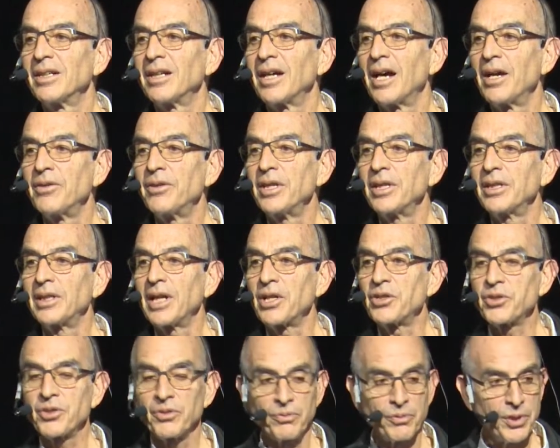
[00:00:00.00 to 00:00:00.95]
I think
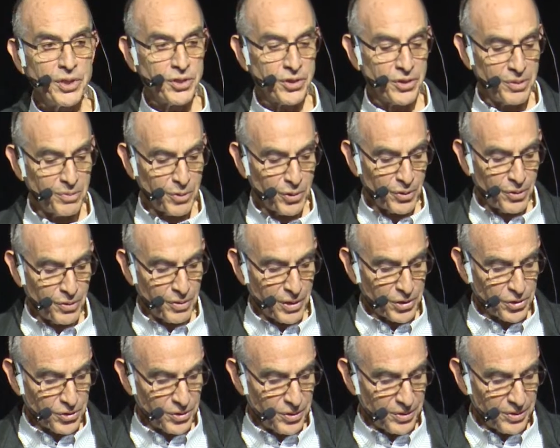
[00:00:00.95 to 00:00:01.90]
that's a reasonable
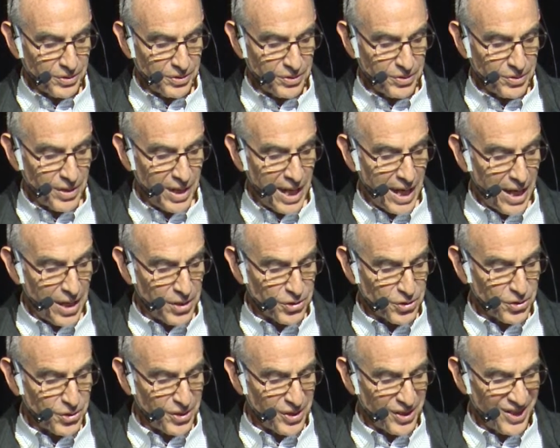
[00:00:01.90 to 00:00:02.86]
question to ask.